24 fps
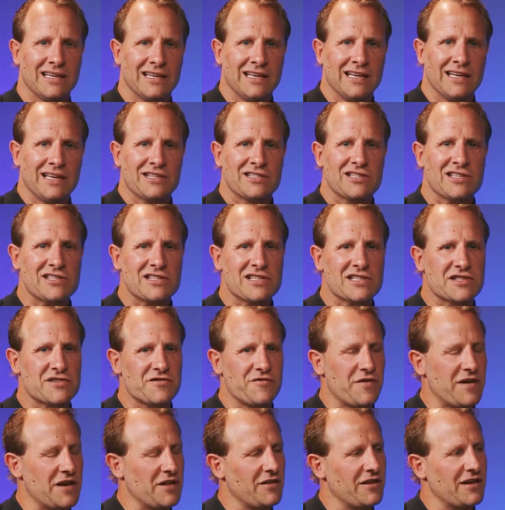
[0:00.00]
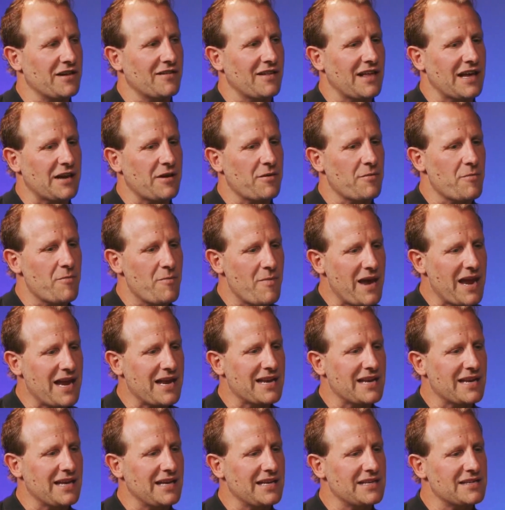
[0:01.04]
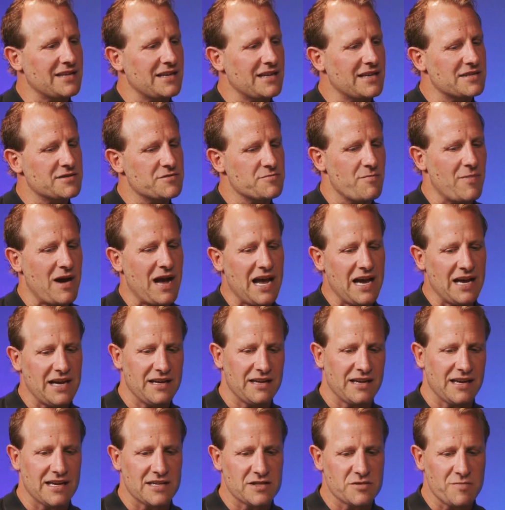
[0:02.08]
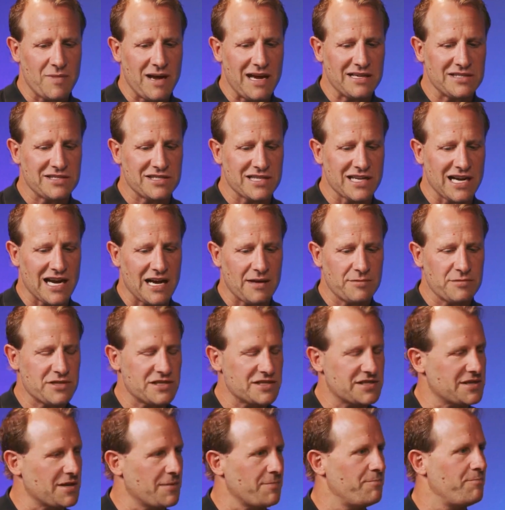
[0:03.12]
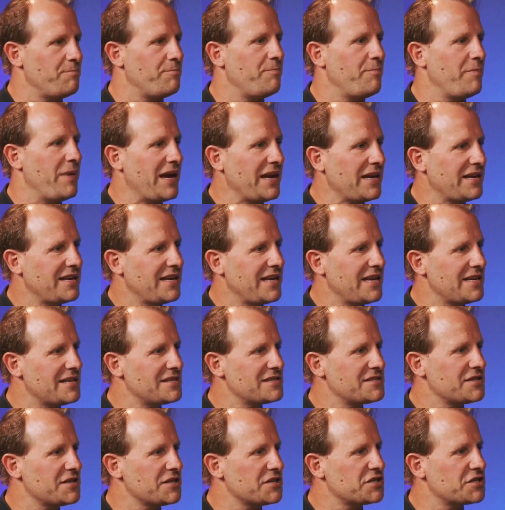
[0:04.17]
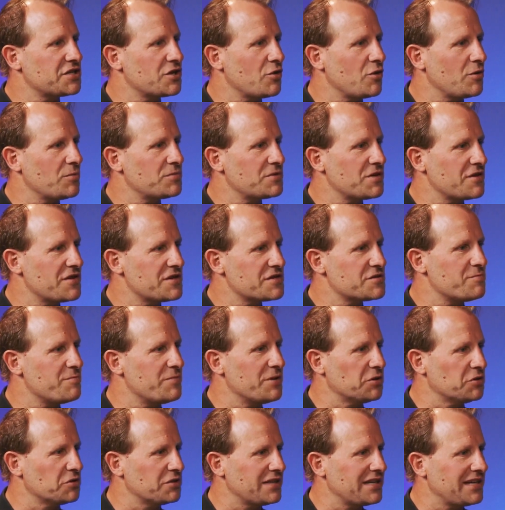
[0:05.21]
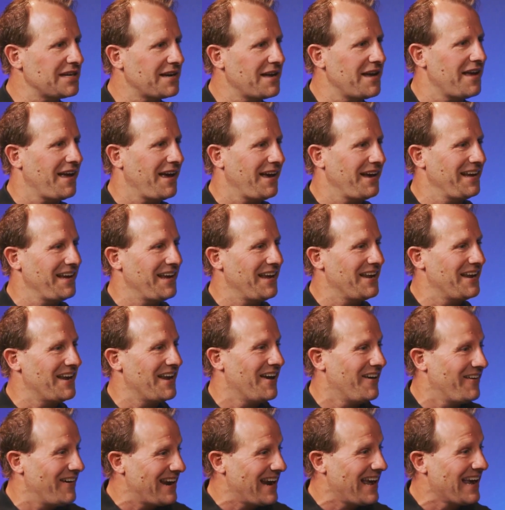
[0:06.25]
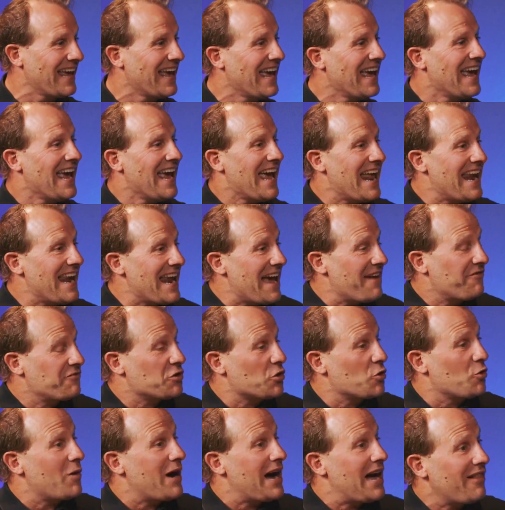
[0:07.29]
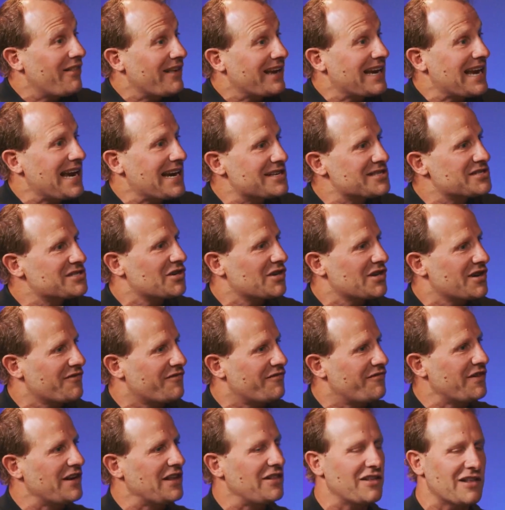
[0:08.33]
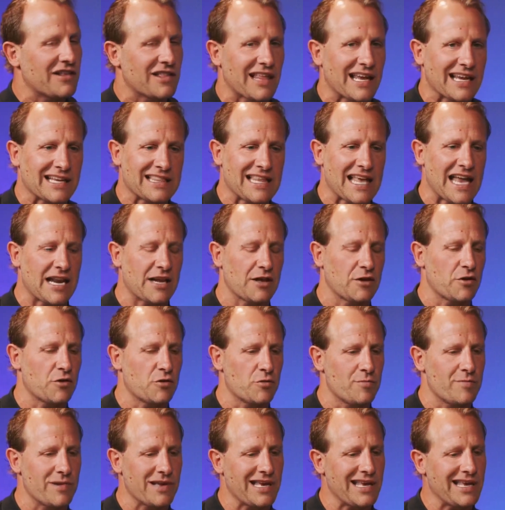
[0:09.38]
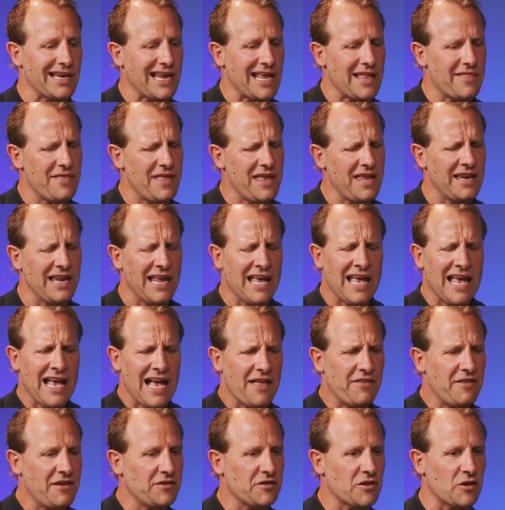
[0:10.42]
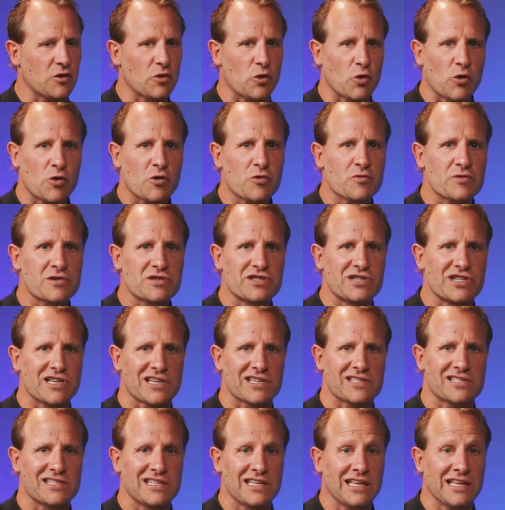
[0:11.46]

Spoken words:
feeling like, man, is my job just to beg kids to show up to this building? And after a while, it kind of started feeling like that a little bit. And then I think the Lord was just,